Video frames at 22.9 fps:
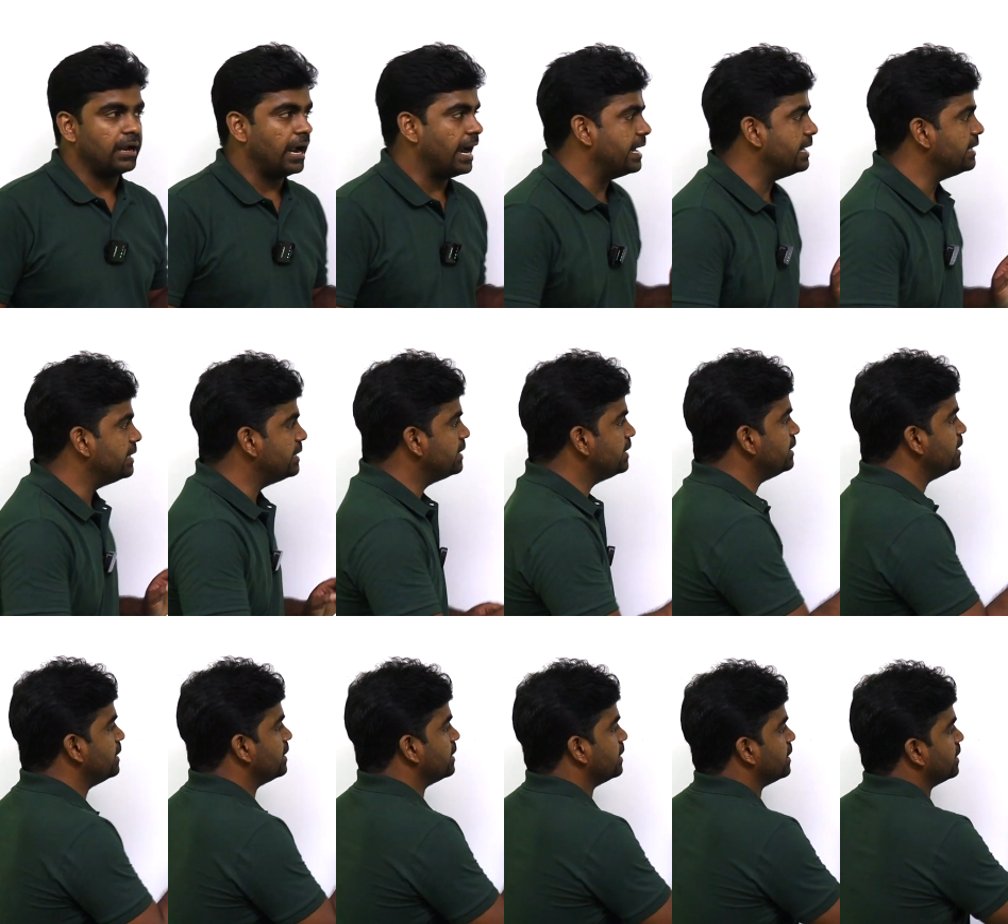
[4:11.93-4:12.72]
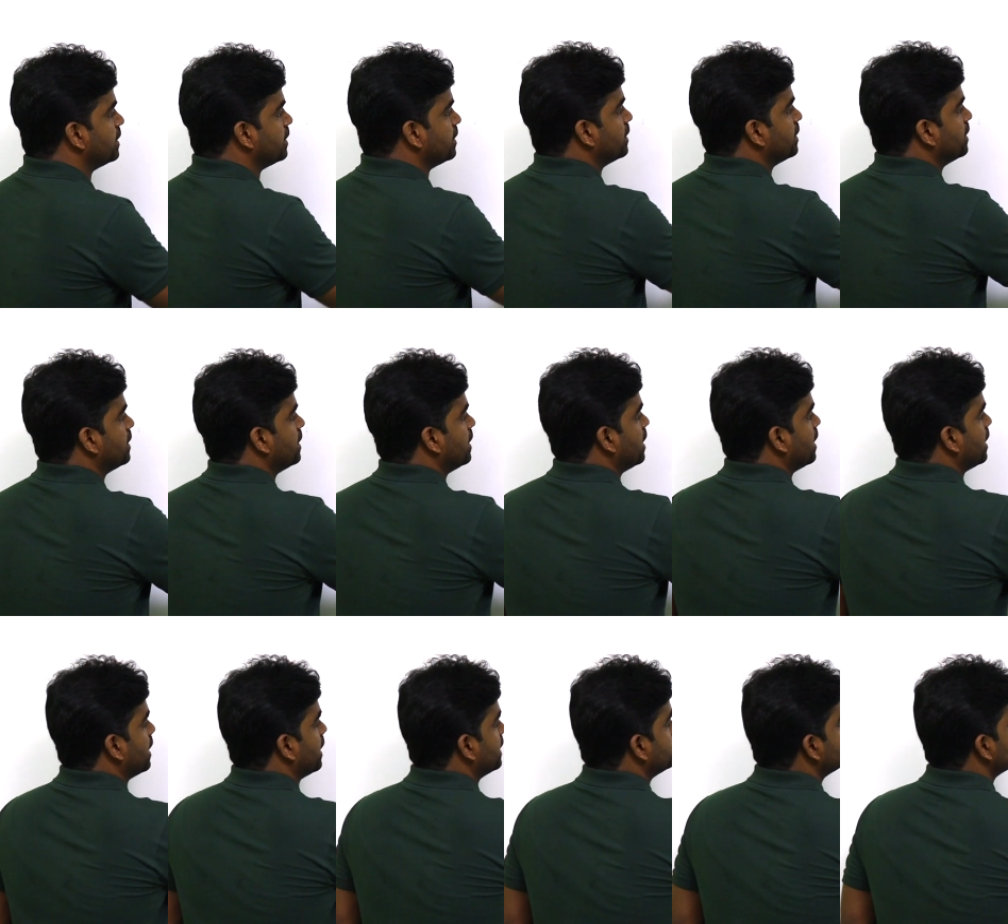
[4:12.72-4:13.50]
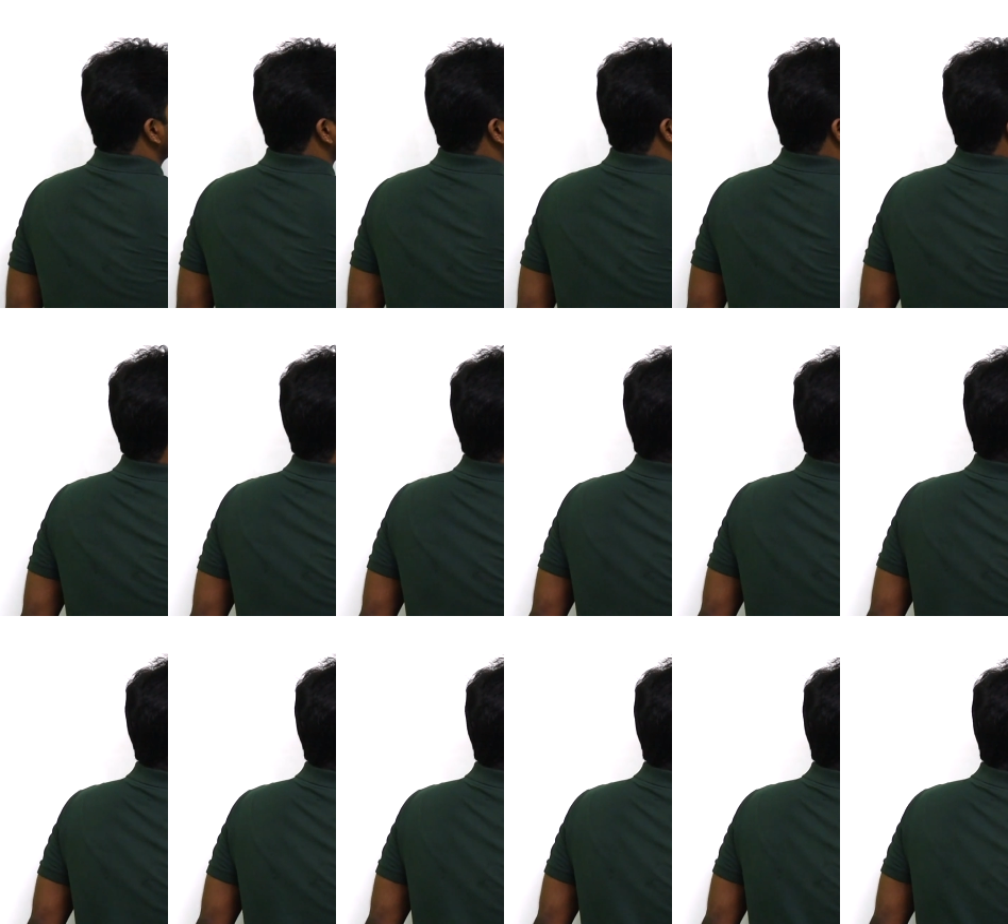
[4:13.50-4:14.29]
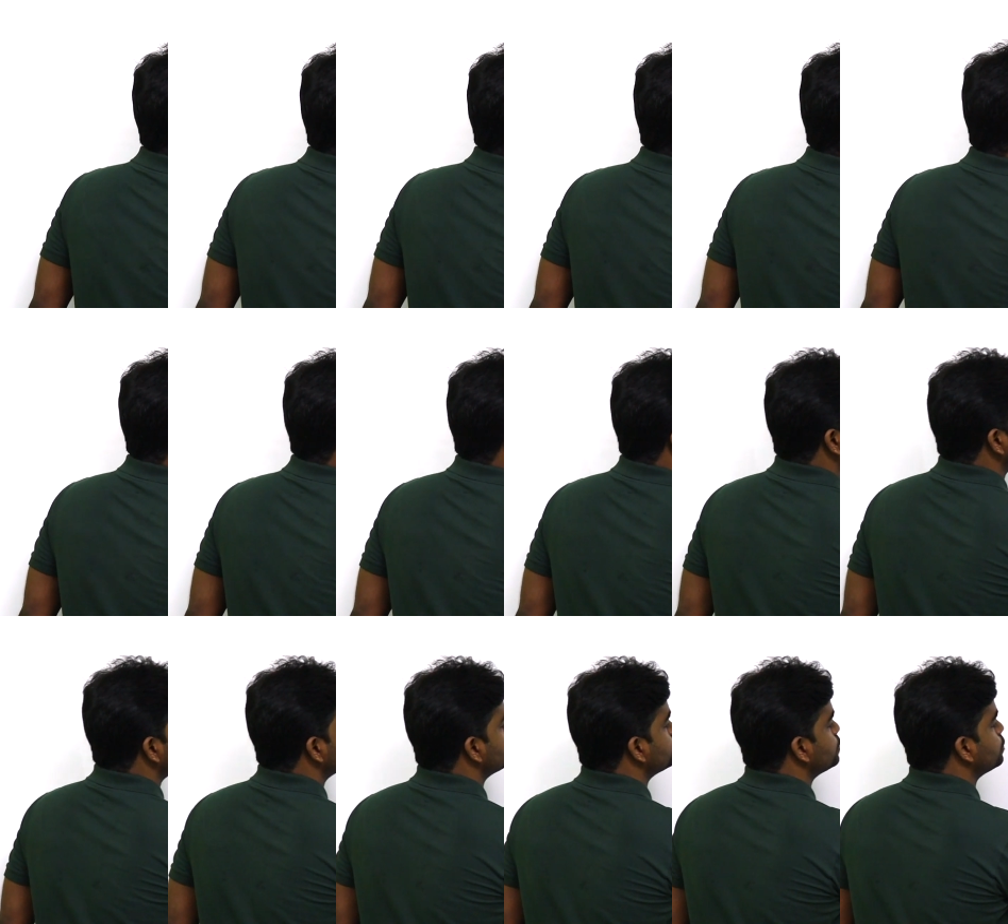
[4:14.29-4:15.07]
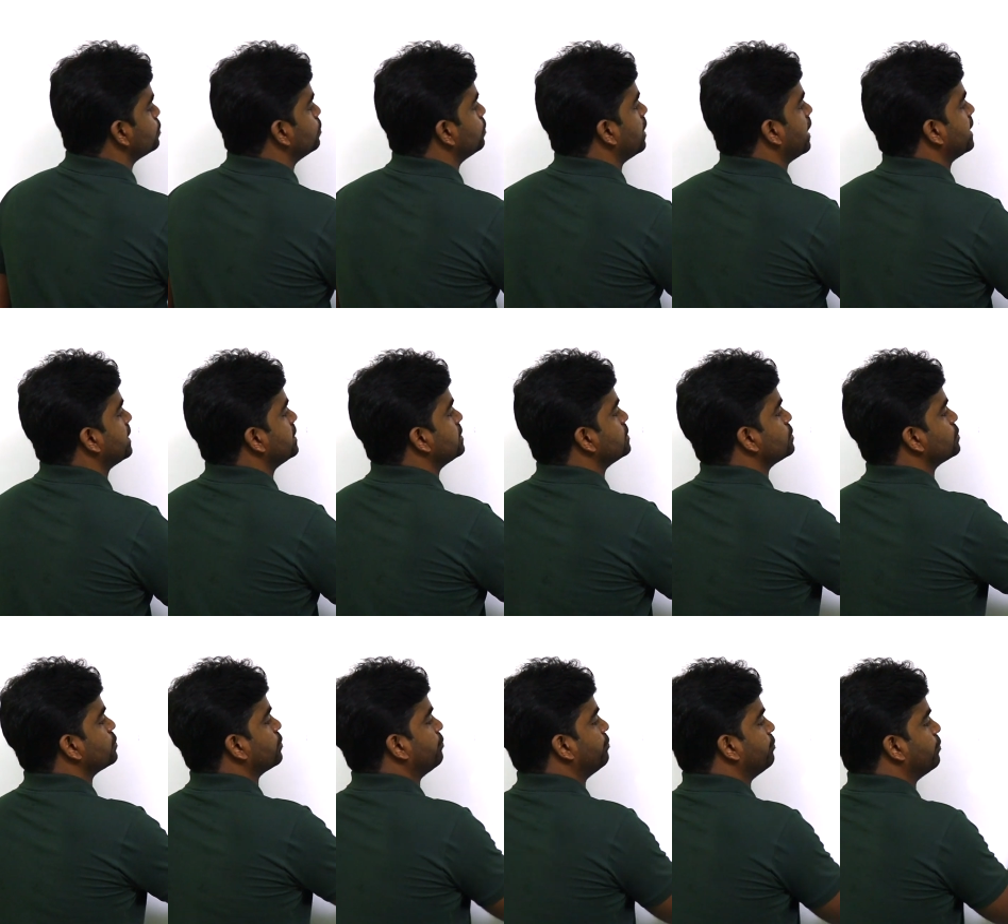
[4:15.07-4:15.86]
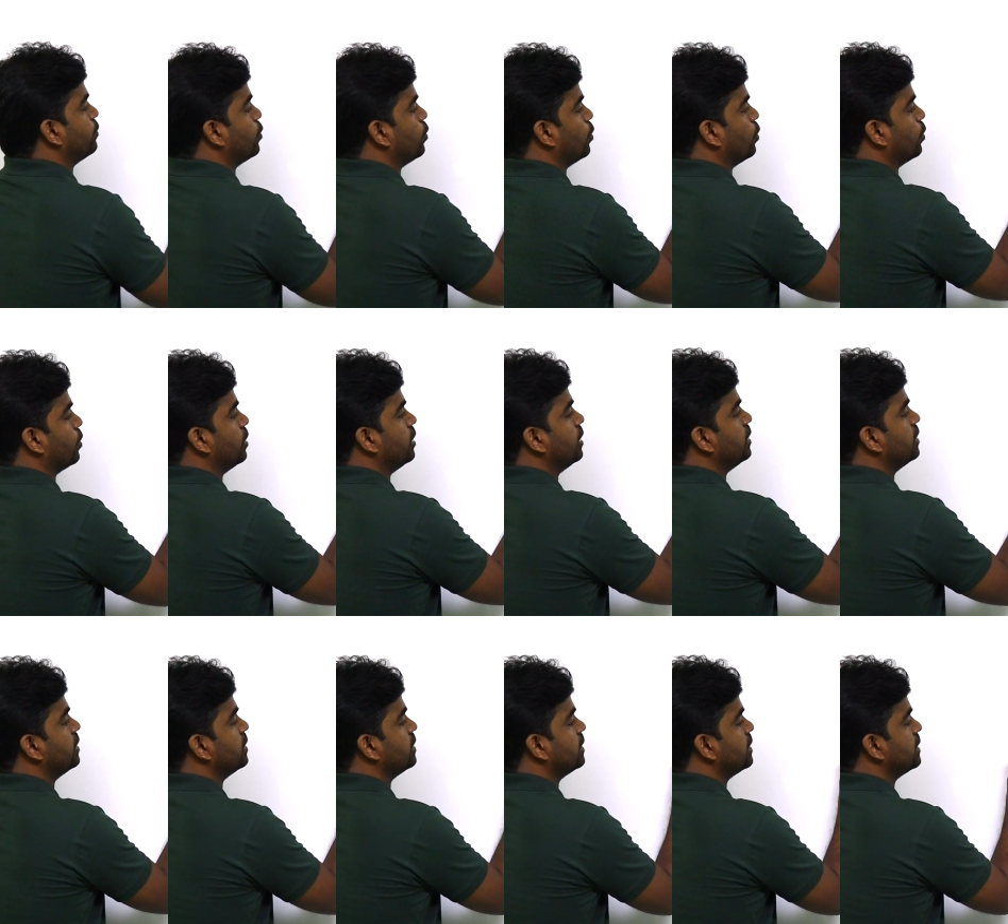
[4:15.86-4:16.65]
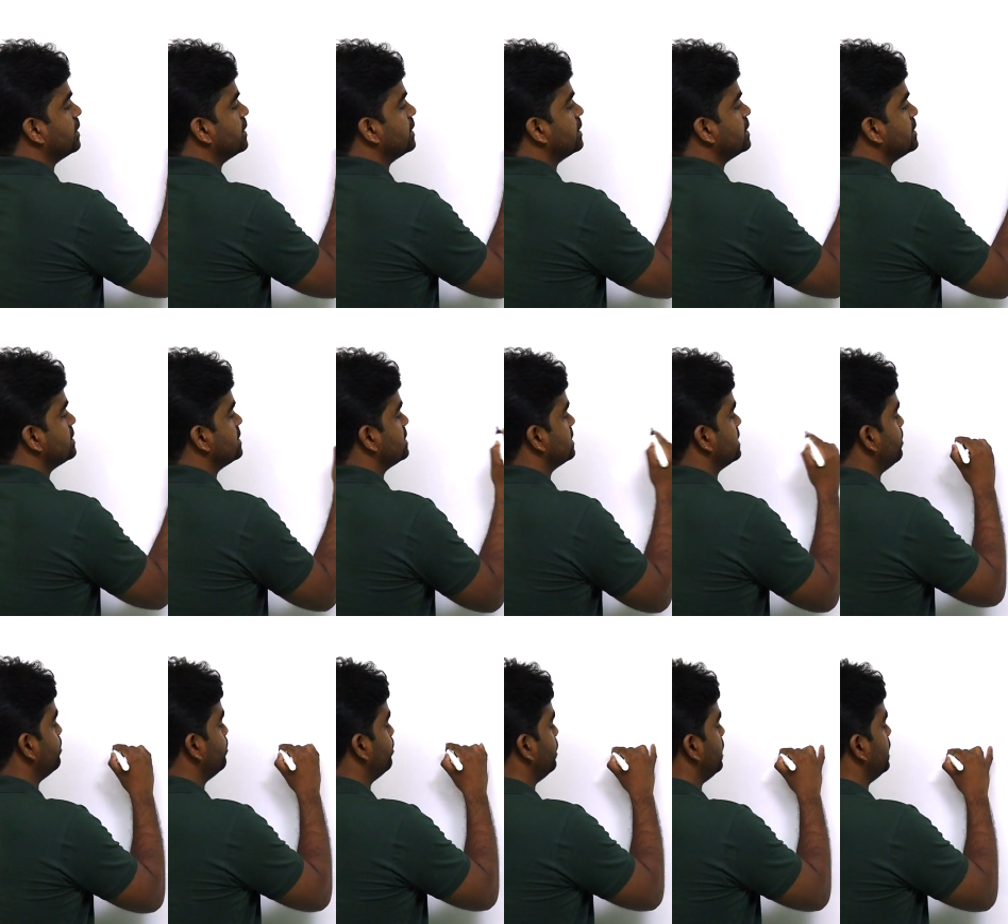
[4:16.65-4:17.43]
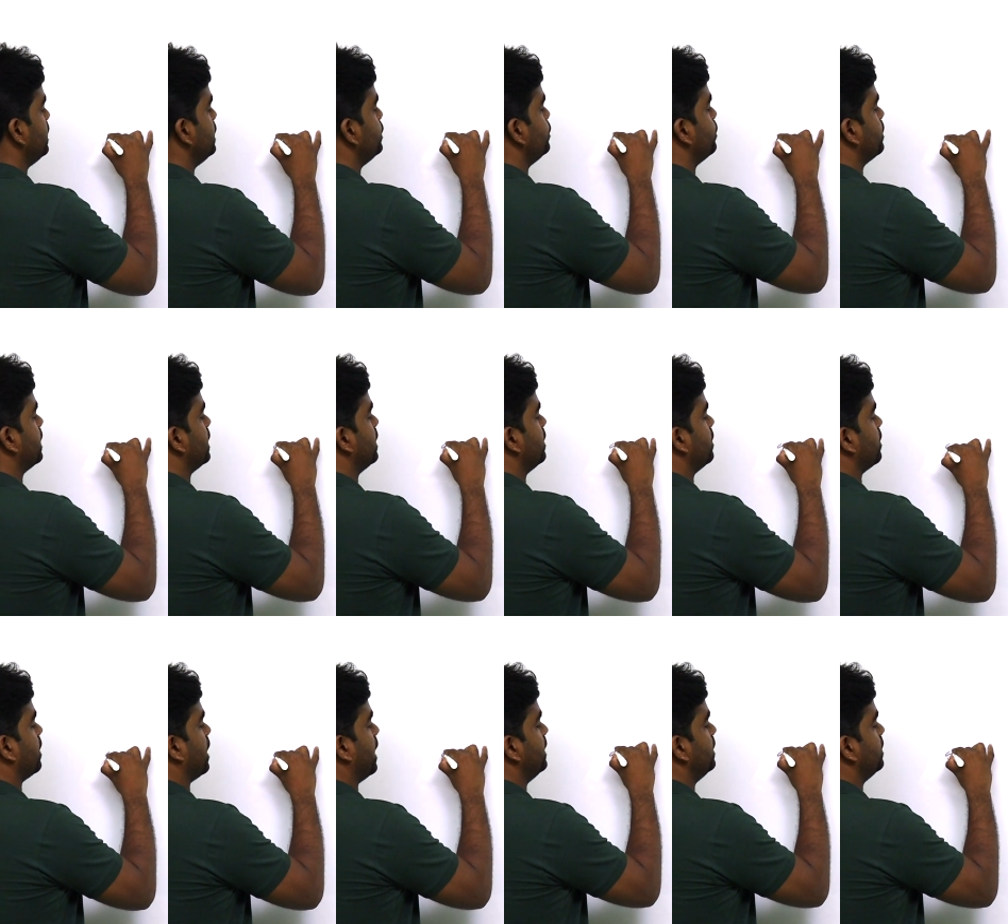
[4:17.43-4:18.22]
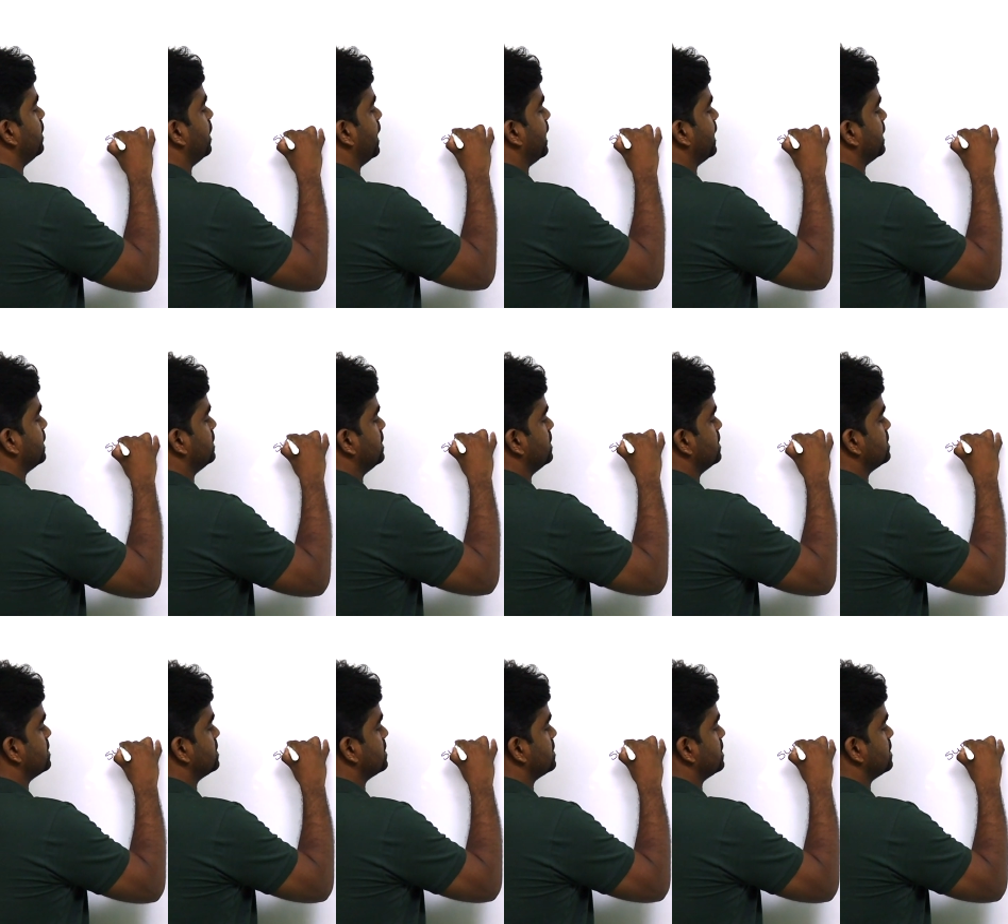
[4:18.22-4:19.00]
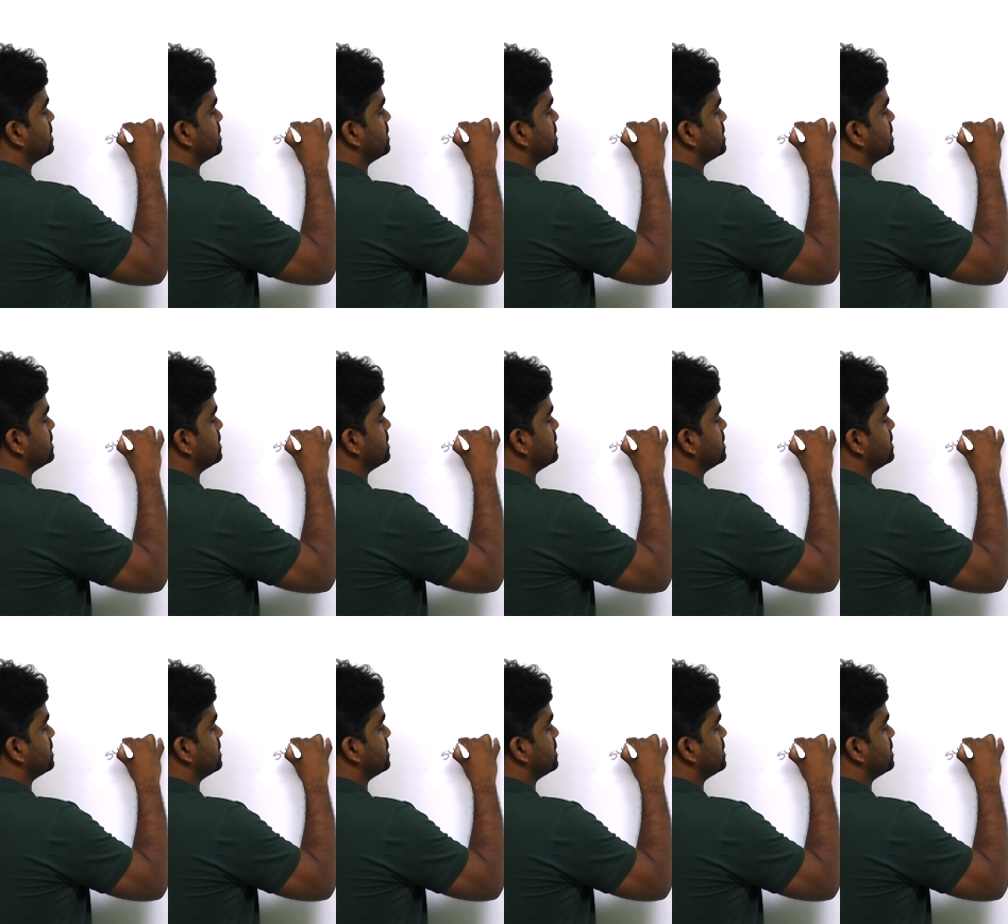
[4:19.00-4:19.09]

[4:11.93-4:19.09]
And here, instead of writing these two lines of code, simply you can write like this.